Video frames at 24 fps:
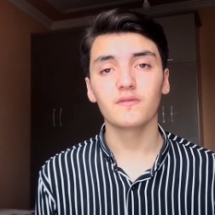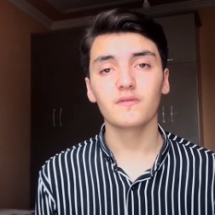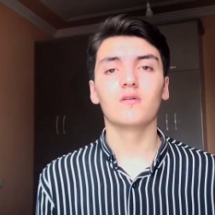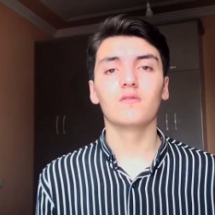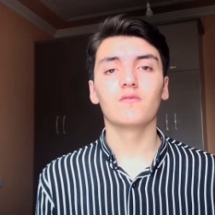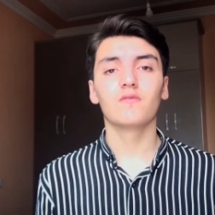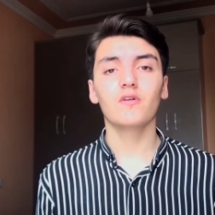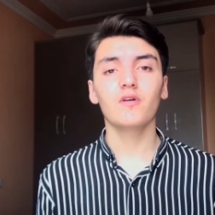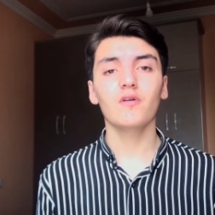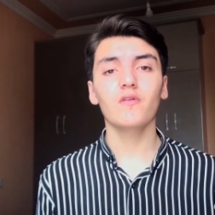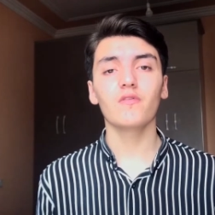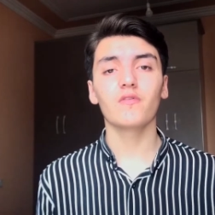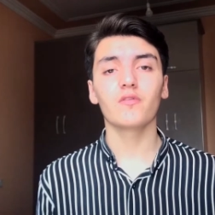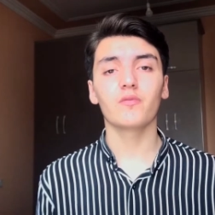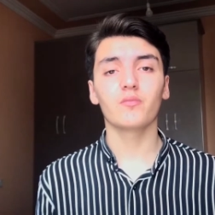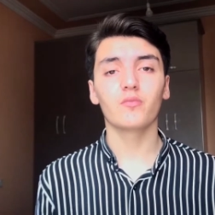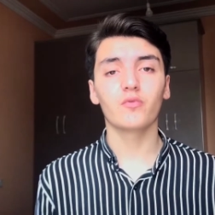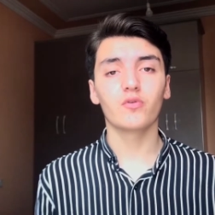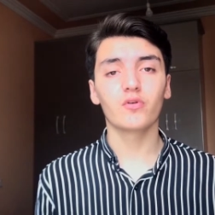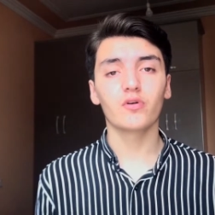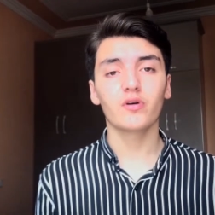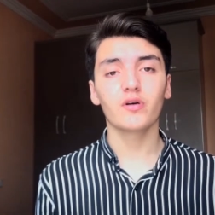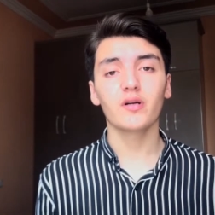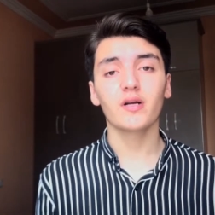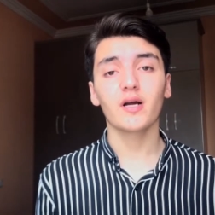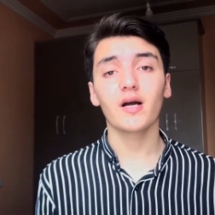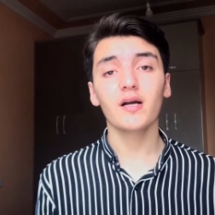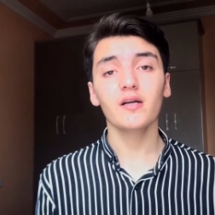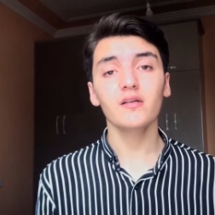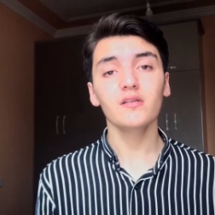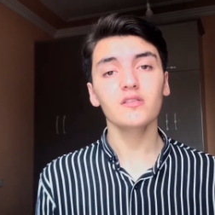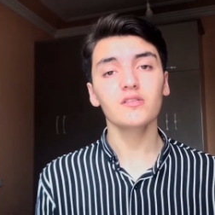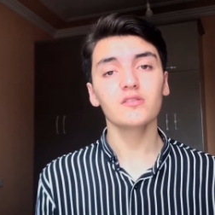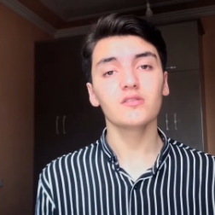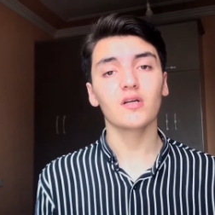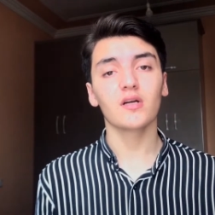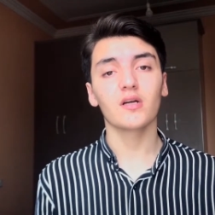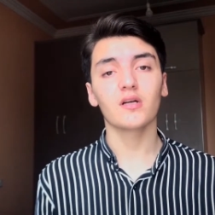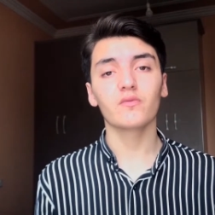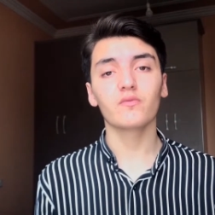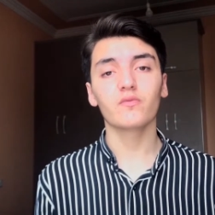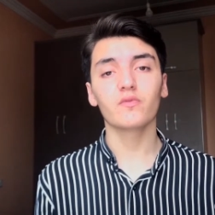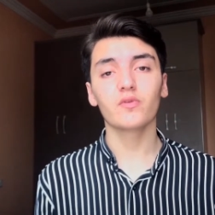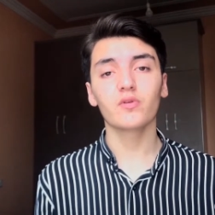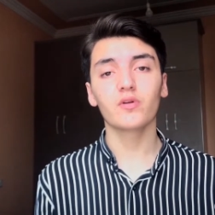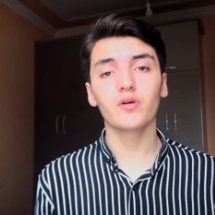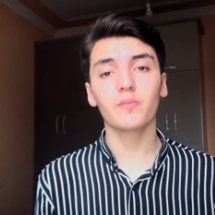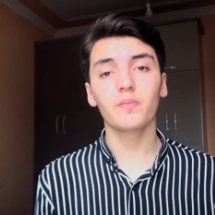Furthermore, Einstein
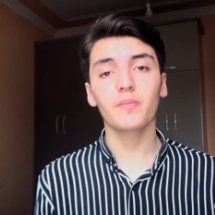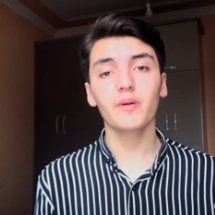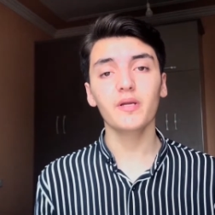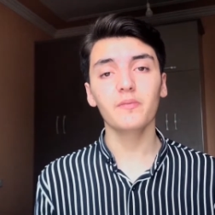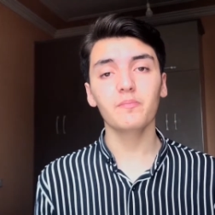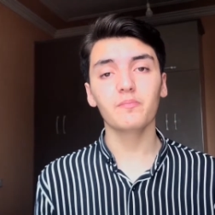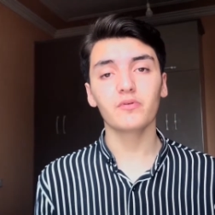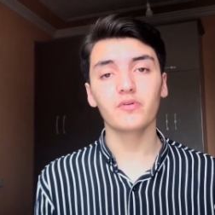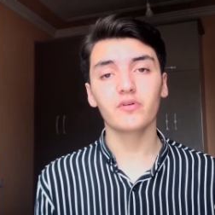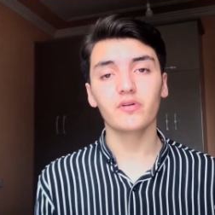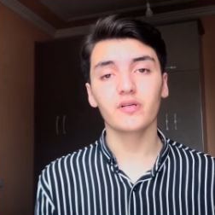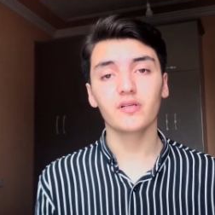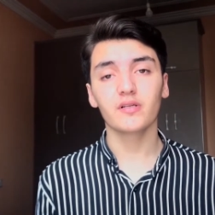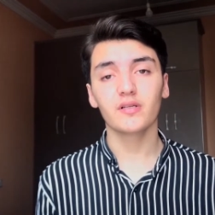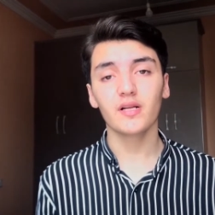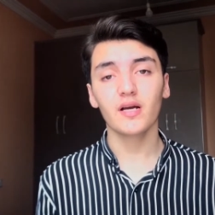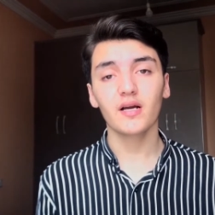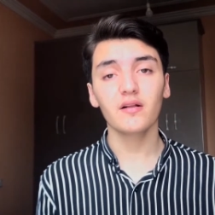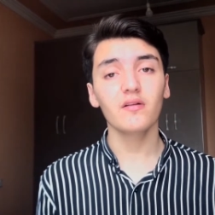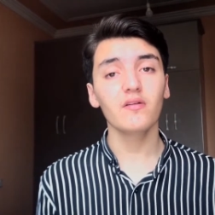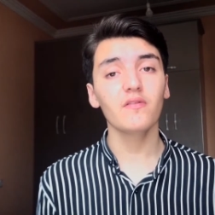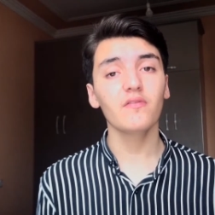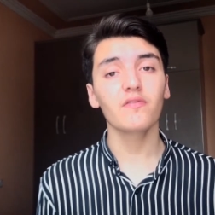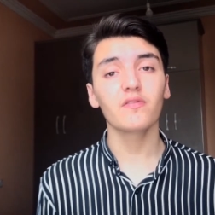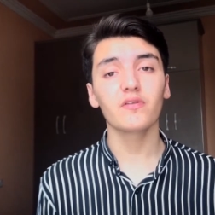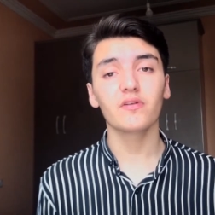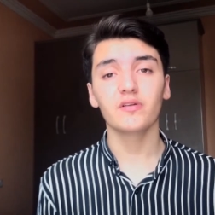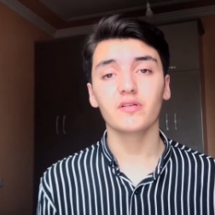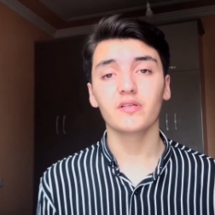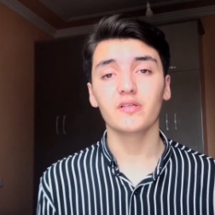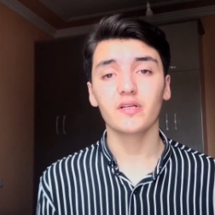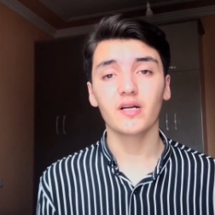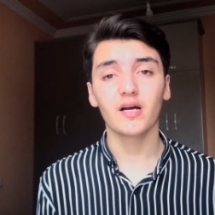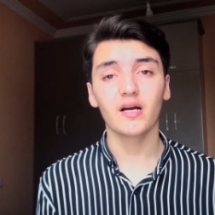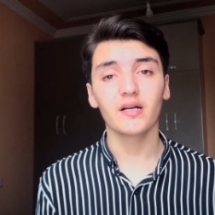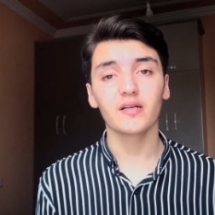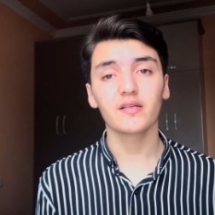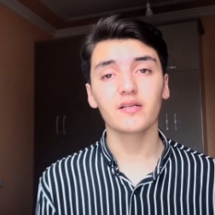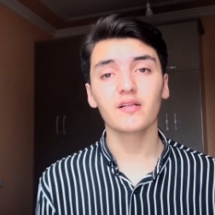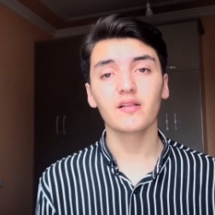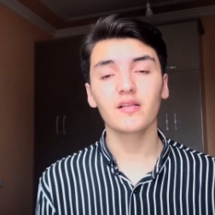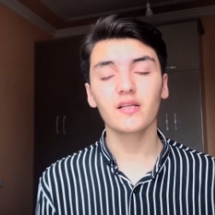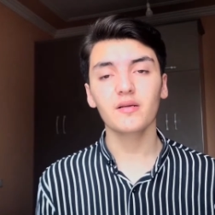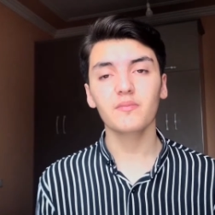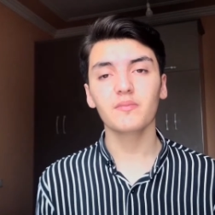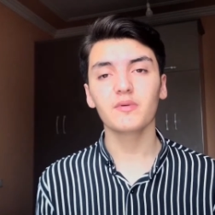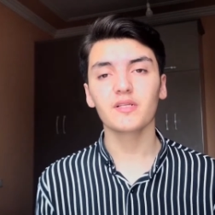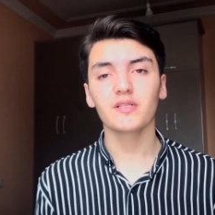wrote a paper in 1939
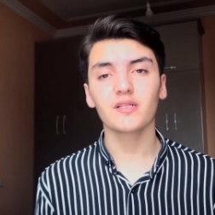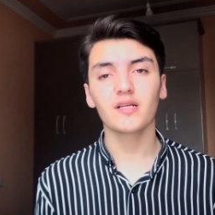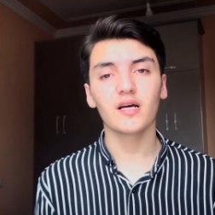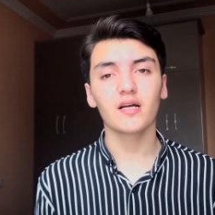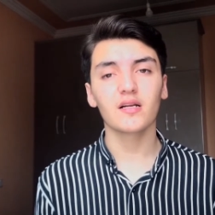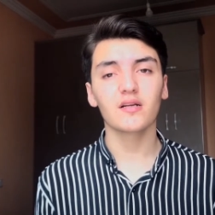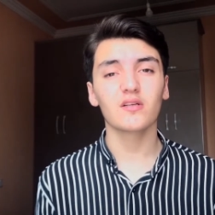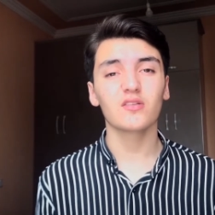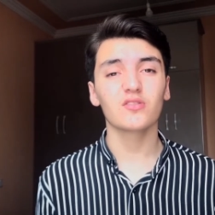claiming that